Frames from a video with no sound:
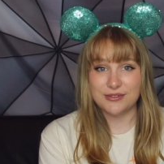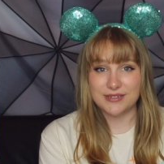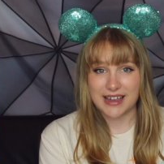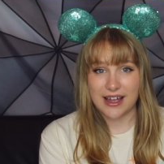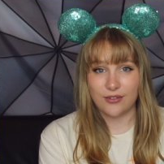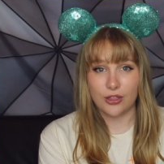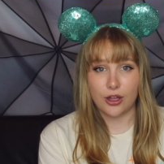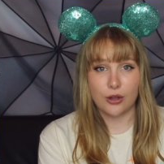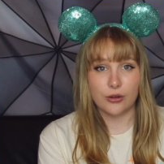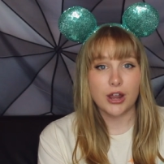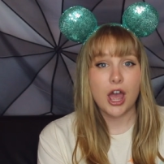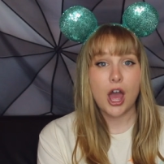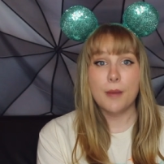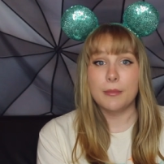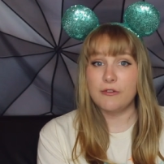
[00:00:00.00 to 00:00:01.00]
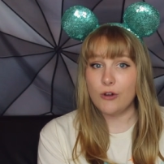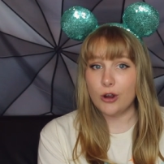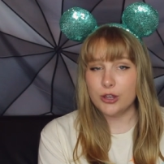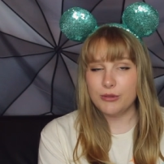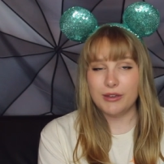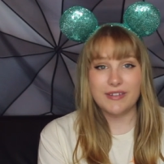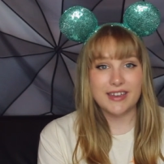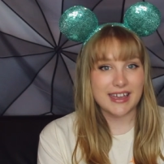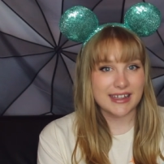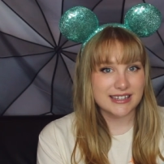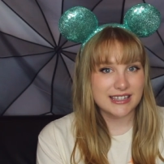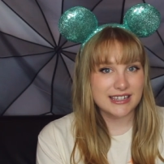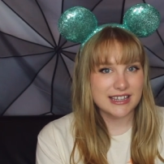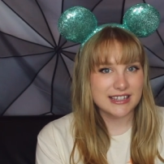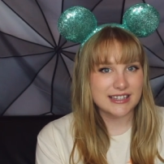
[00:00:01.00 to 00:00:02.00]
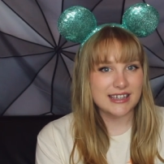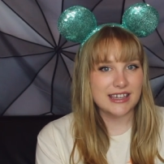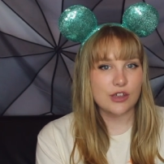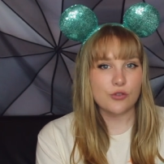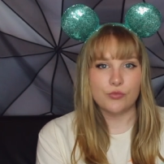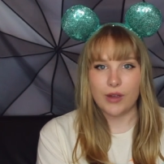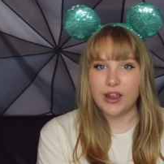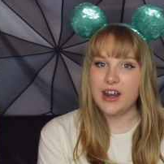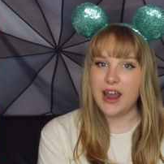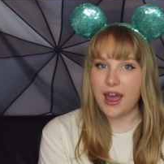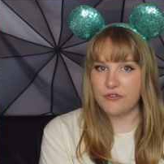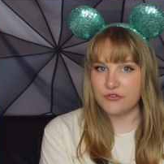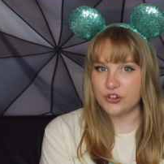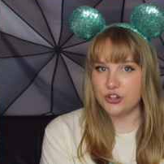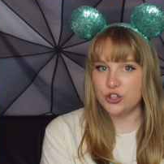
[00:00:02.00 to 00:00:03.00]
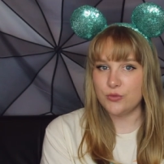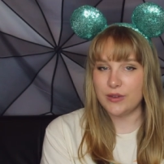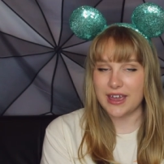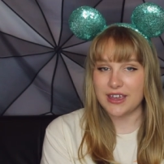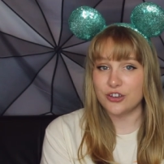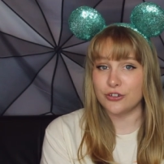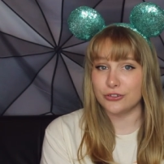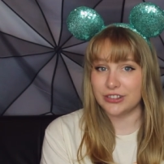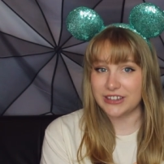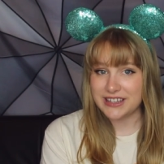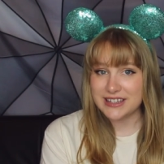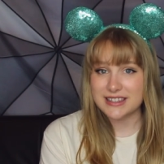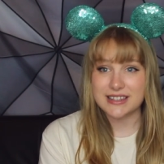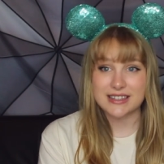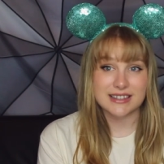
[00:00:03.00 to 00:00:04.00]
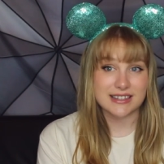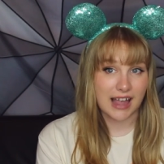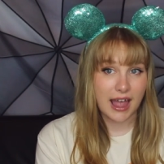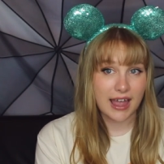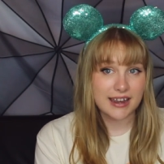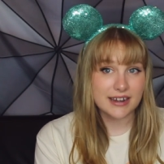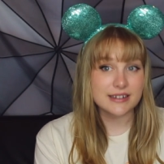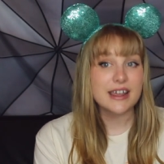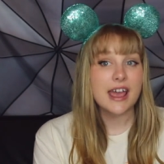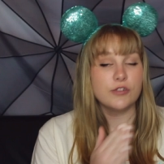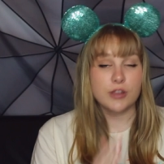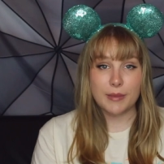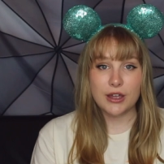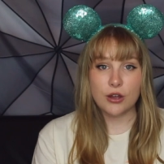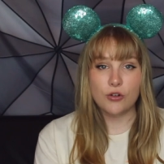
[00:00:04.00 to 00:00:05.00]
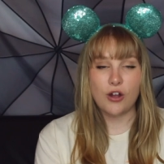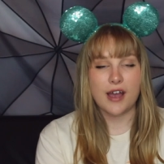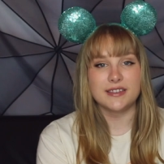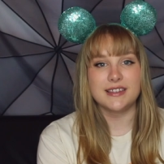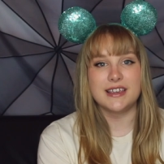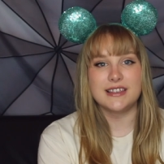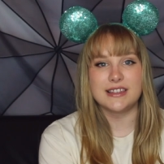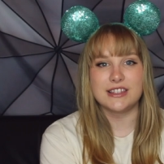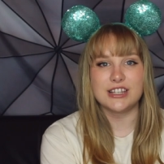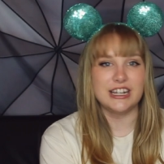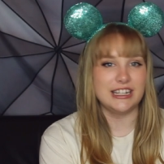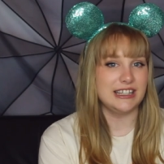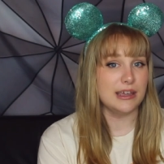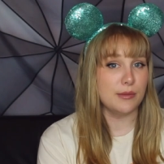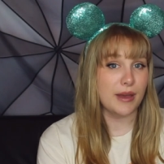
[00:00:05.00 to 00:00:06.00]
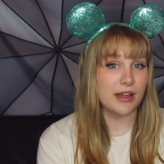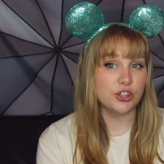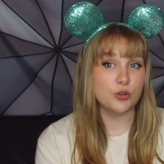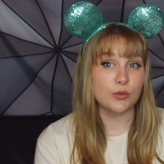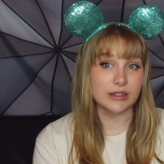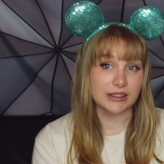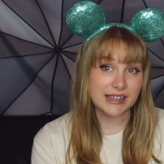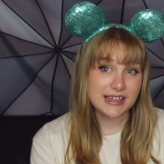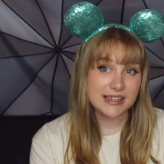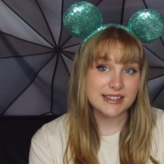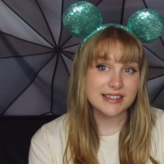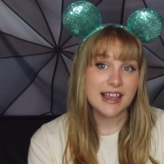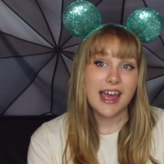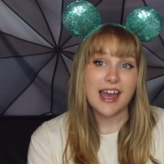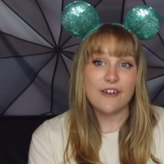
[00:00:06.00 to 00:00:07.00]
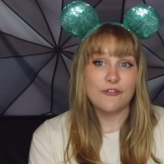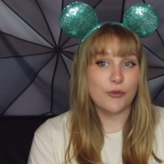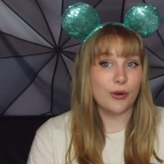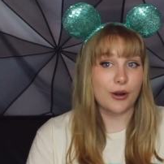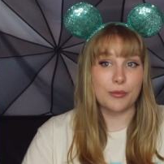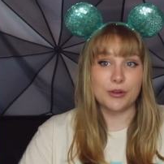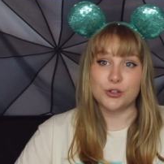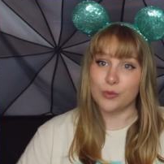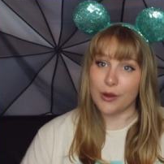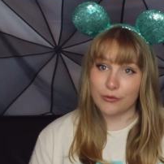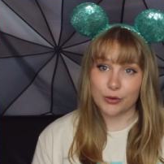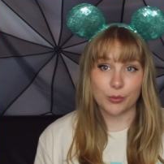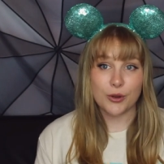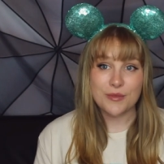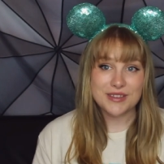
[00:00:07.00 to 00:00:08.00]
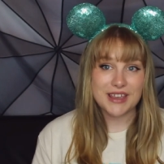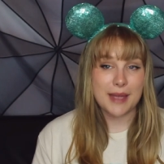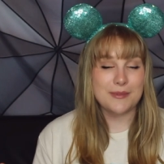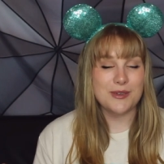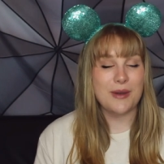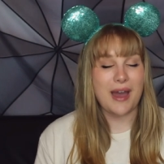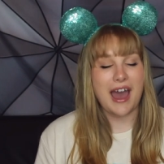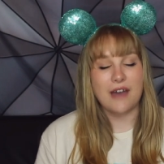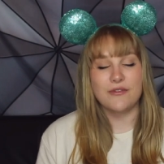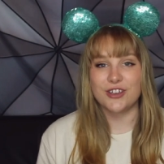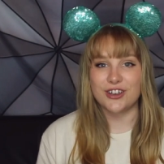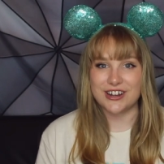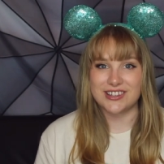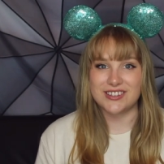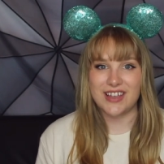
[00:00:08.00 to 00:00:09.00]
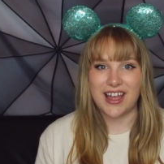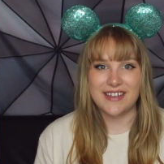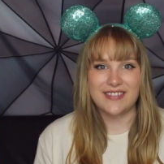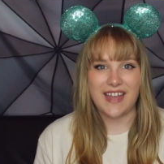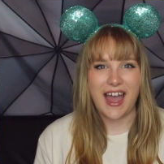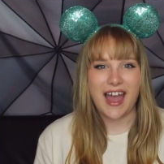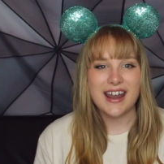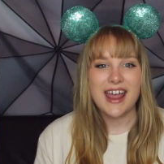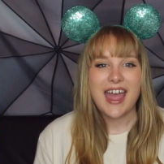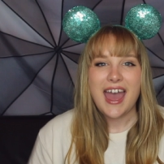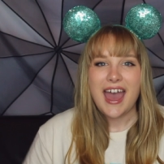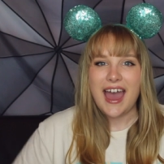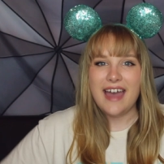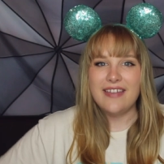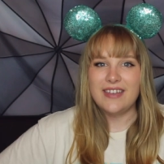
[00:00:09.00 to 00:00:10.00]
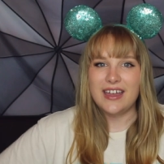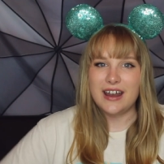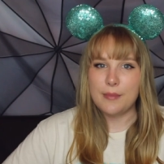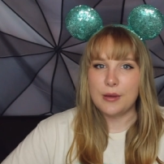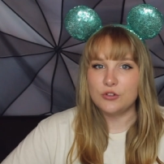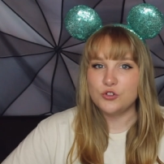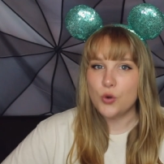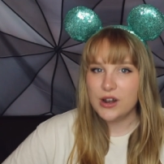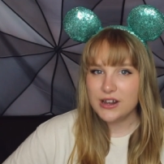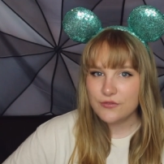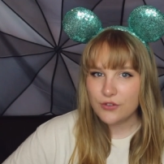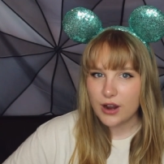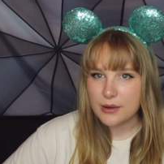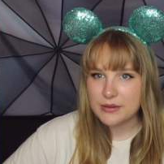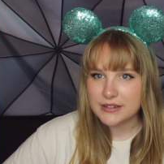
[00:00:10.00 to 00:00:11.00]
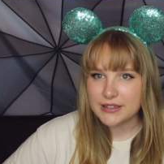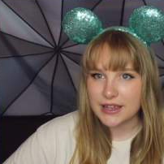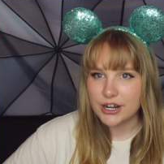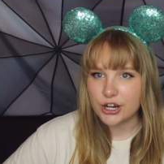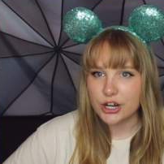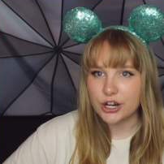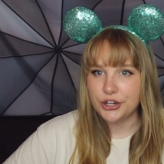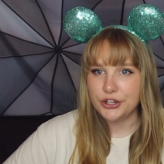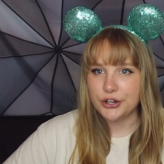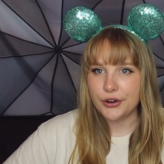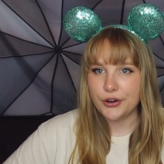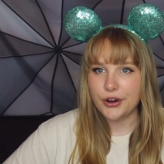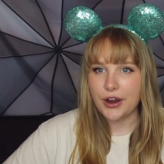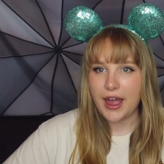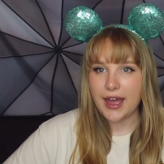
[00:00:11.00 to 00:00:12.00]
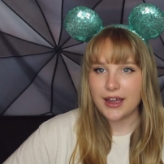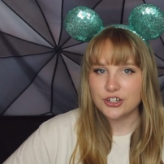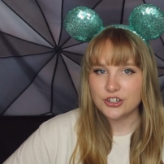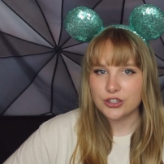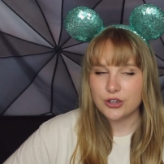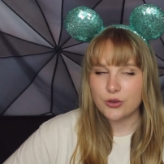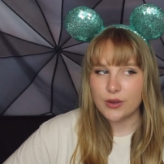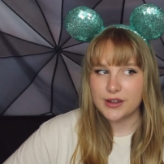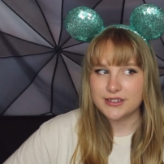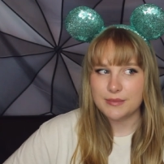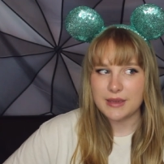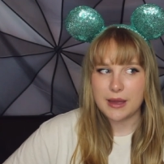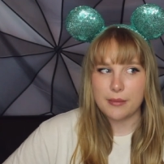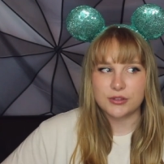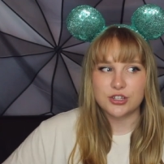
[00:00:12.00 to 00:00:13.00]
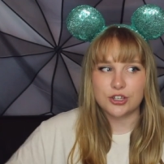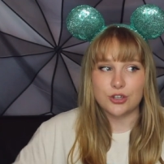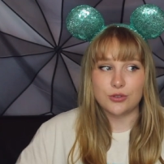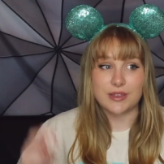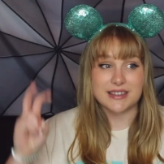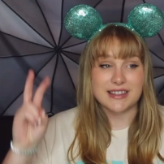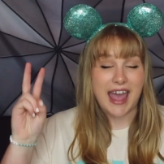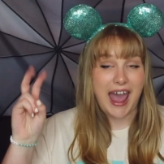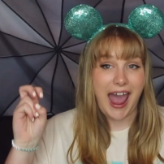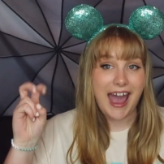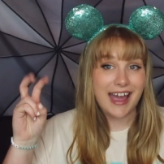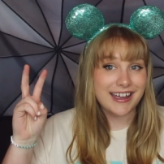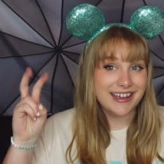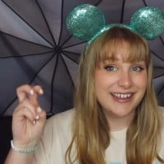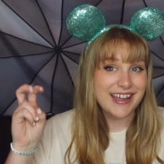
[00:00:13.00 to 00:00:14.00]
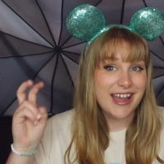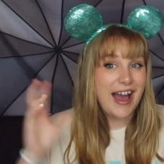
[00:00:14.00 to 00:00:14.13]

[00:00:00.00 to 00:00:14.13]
you download before you even get to Disney, right after you get your lease signed. Flamingo Crossings is gonna email you a lease for whichever room type you have, you're gonna sign that, and then about 24 hours later, you're actually going to be able to do this hack